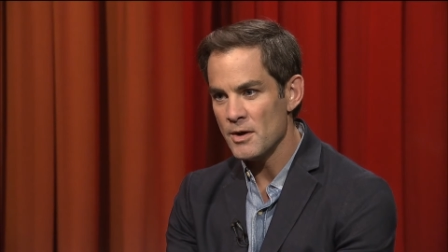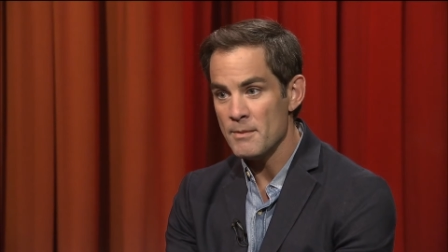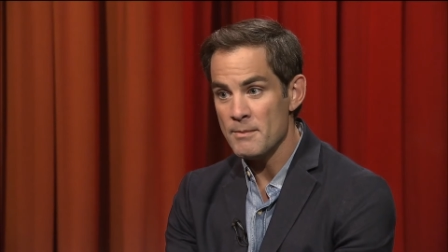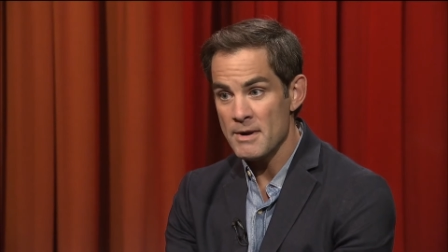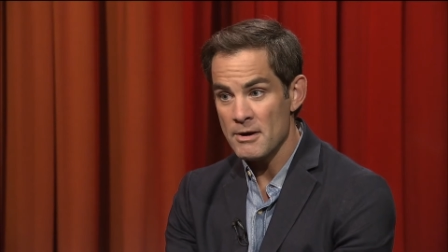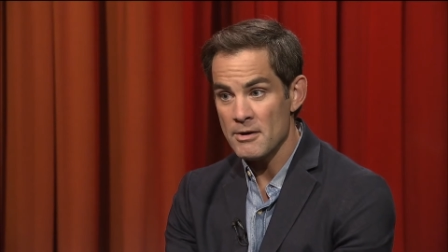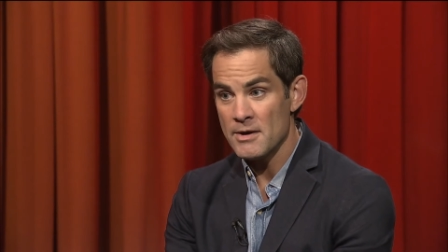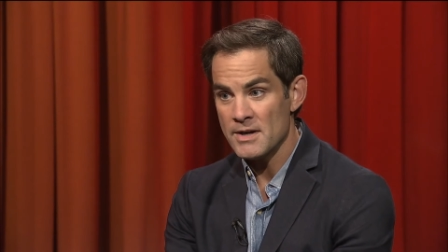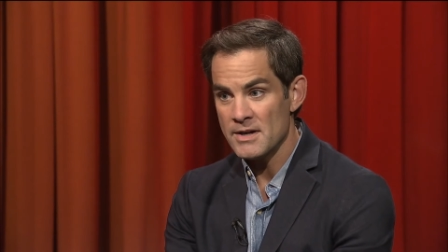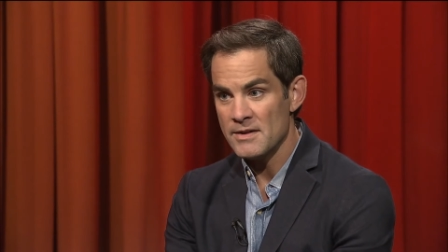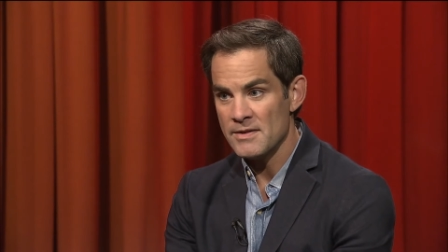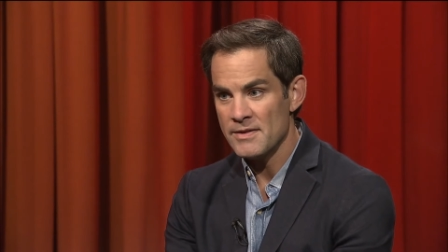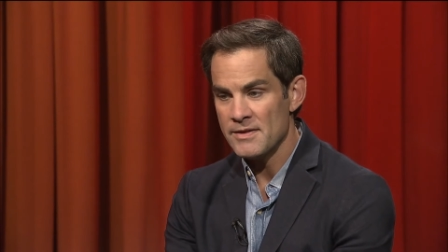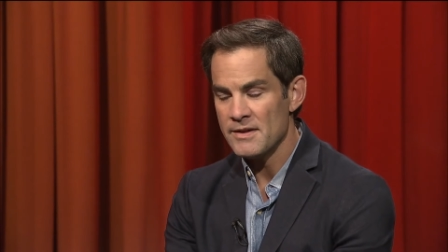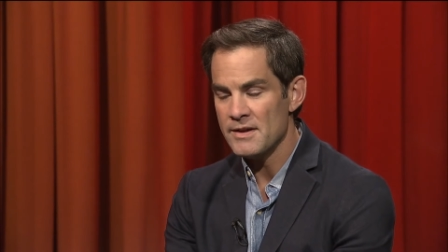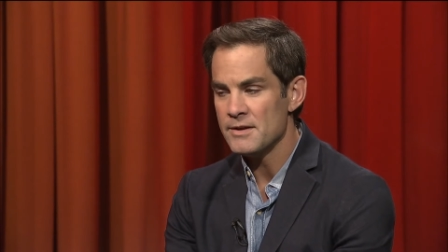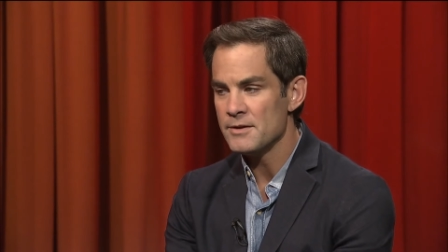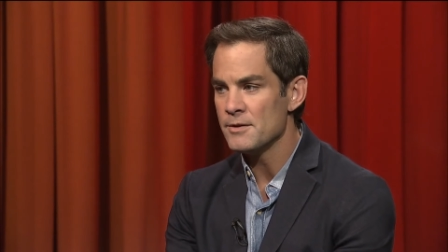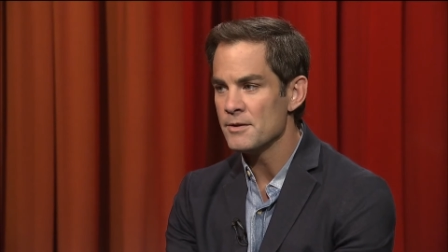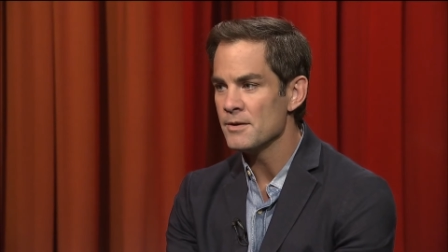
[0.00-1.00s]
American
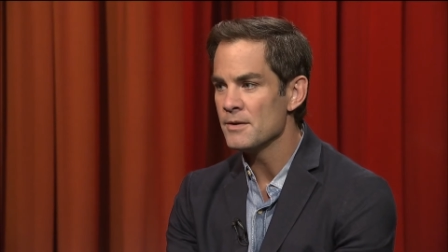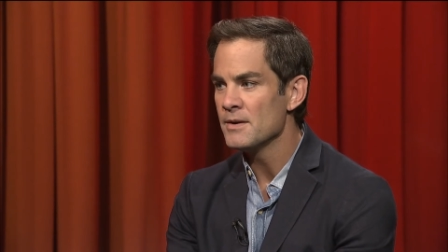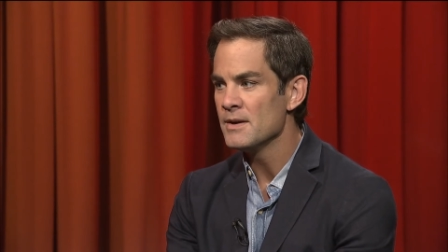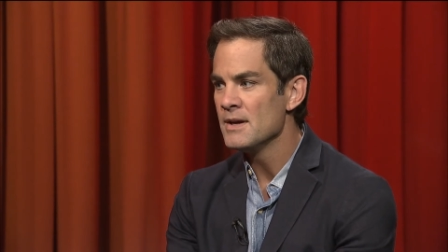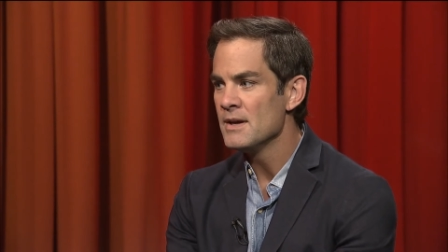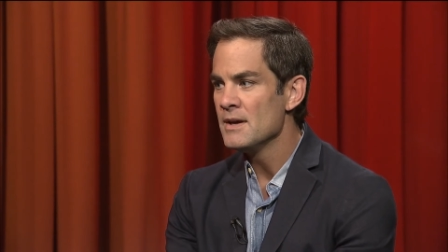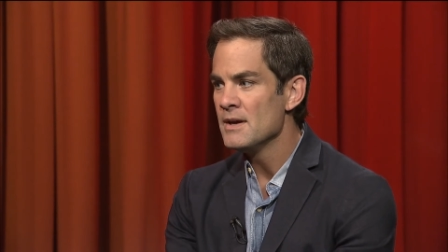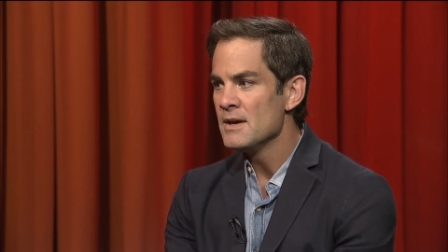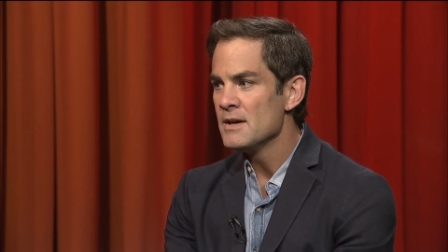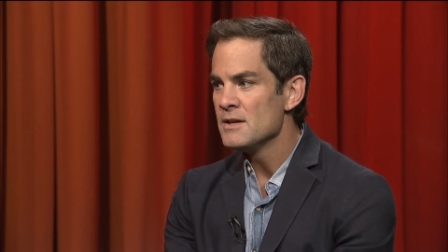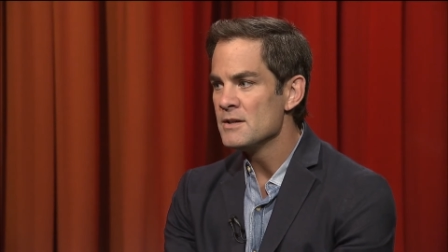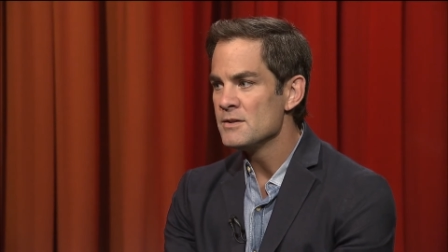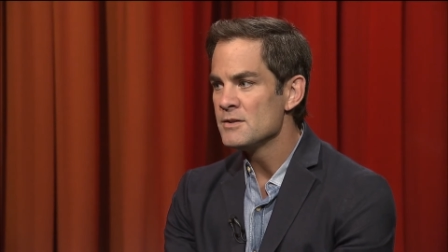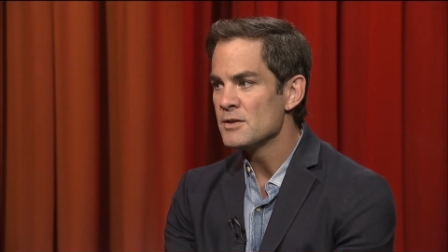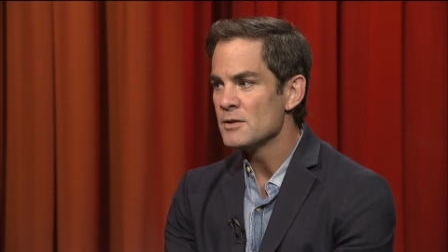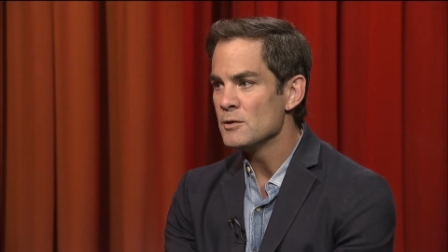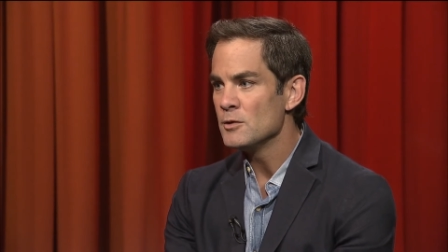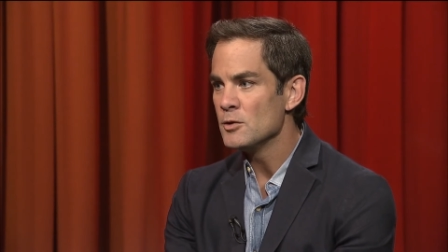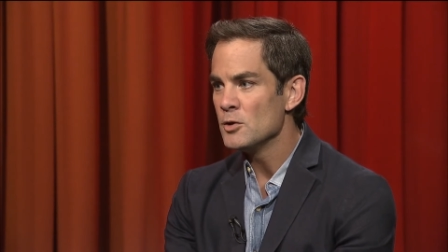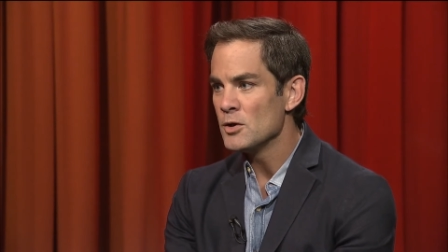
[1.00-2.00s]
theater
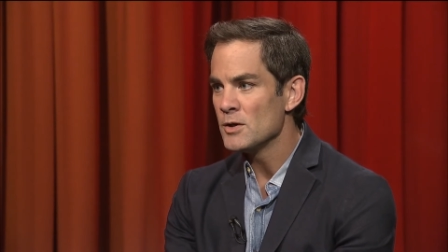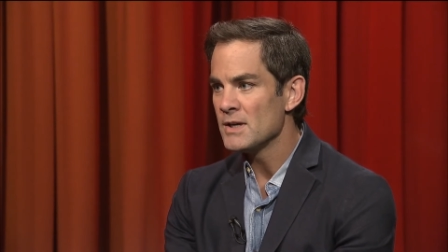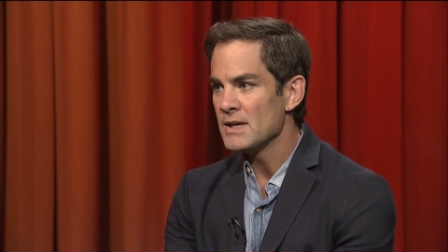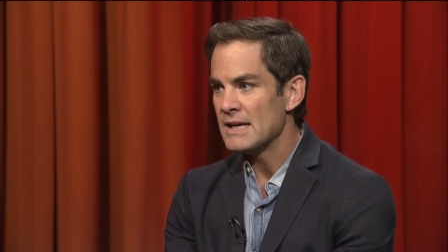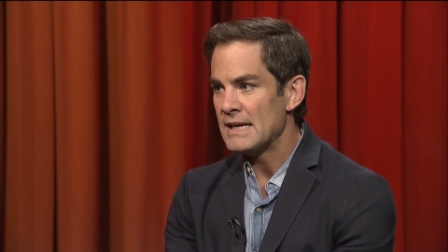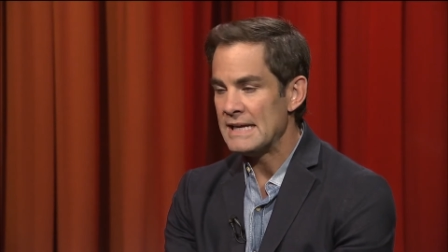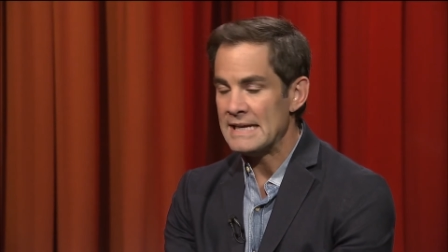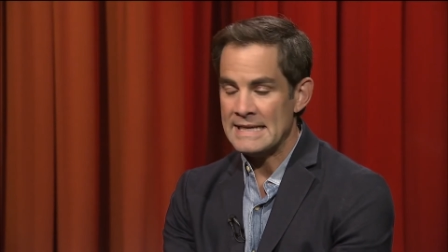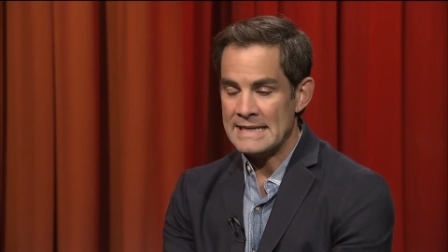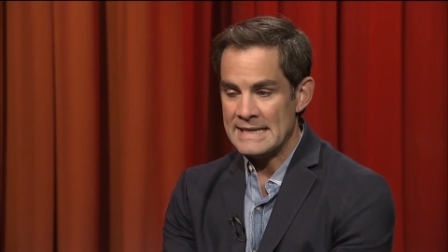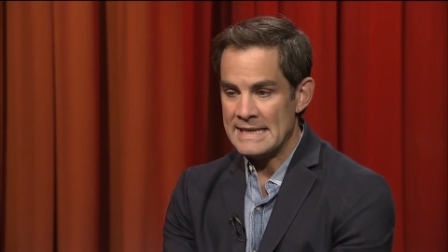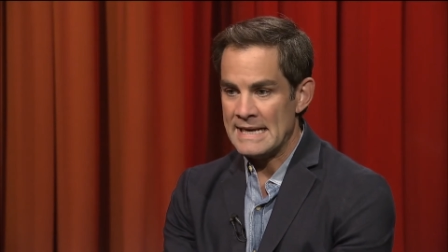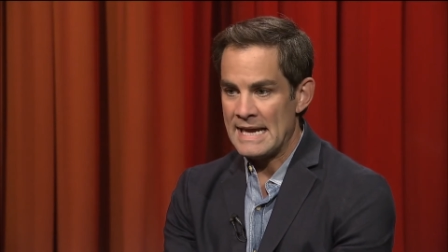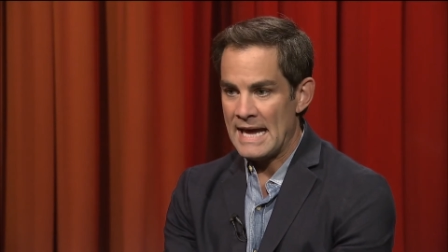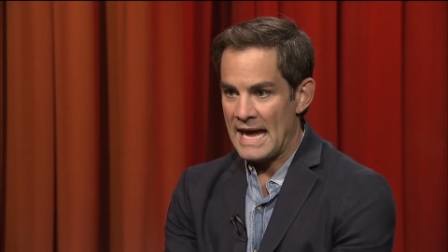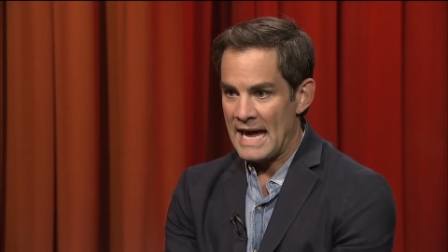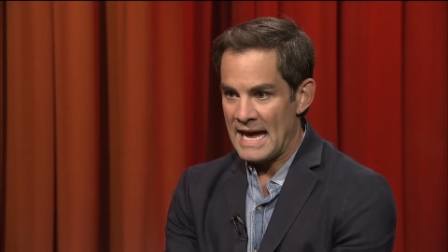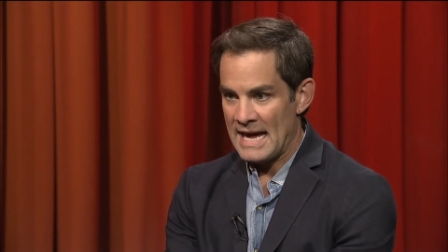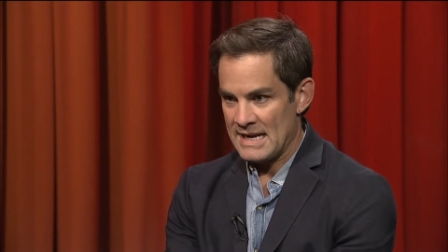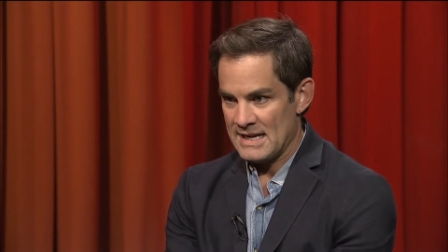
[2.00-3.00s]
to look in
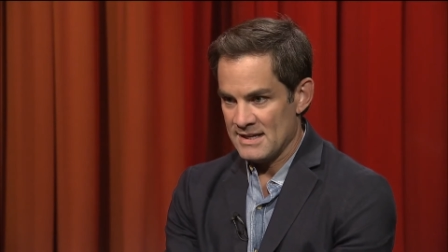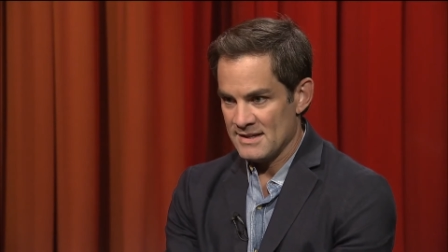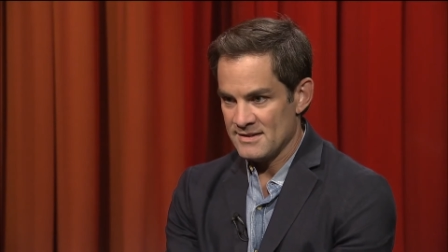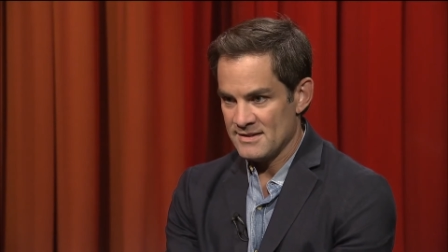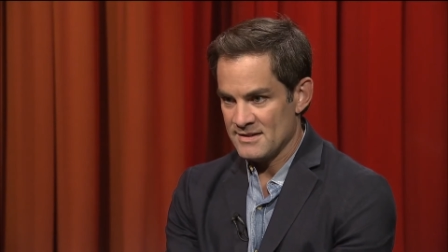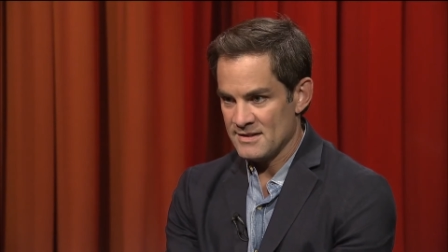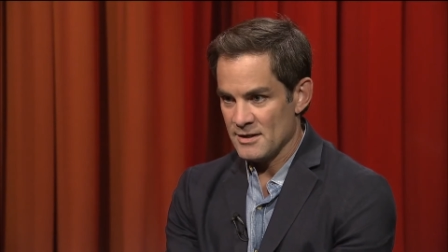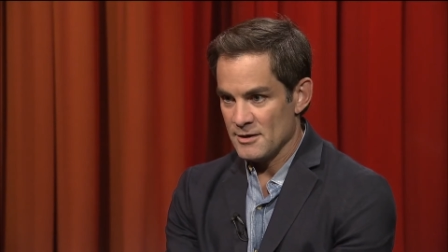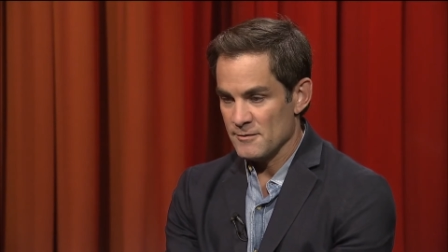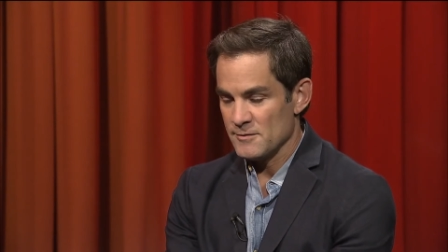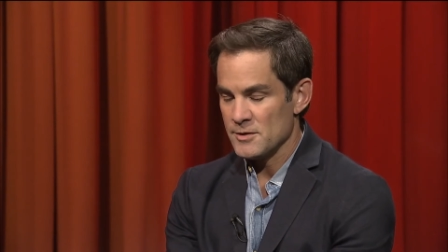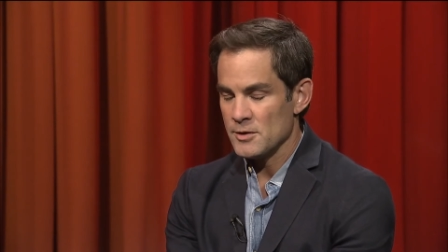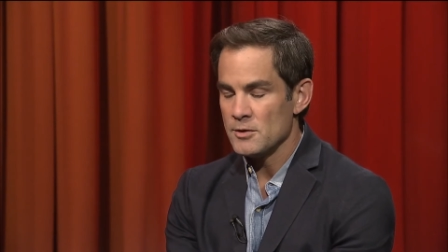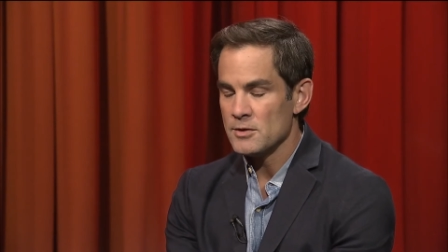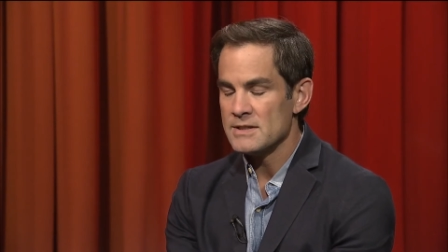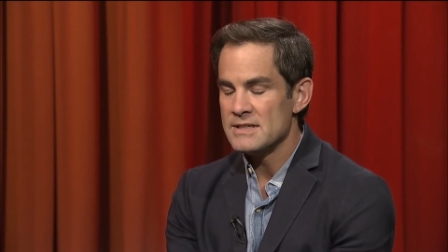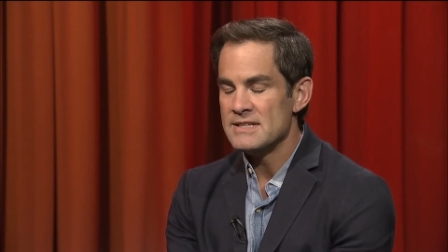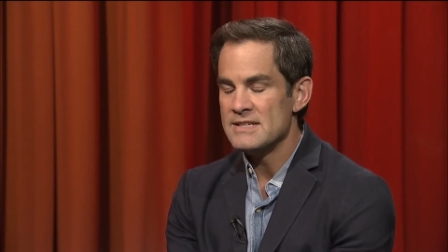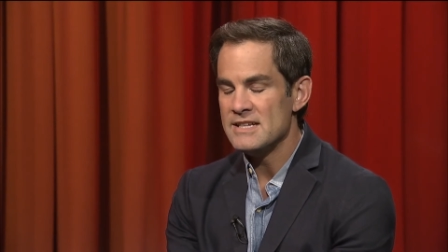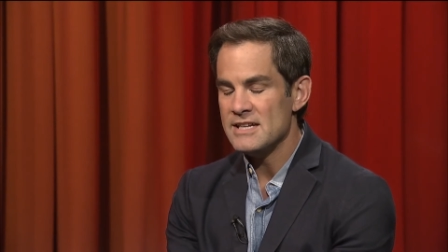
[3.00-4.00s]
at itself, to
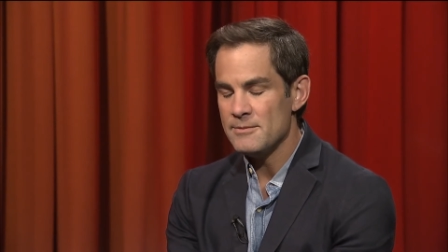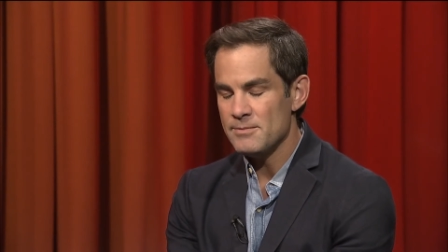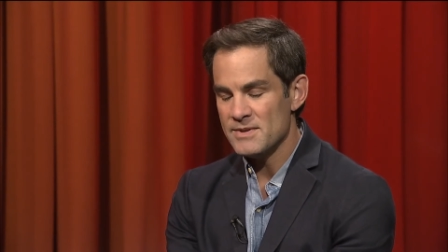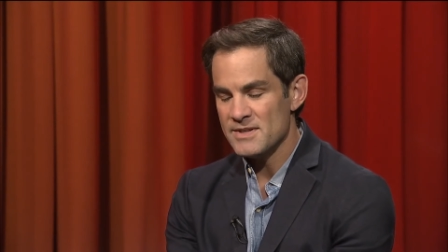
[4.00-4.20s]
look deep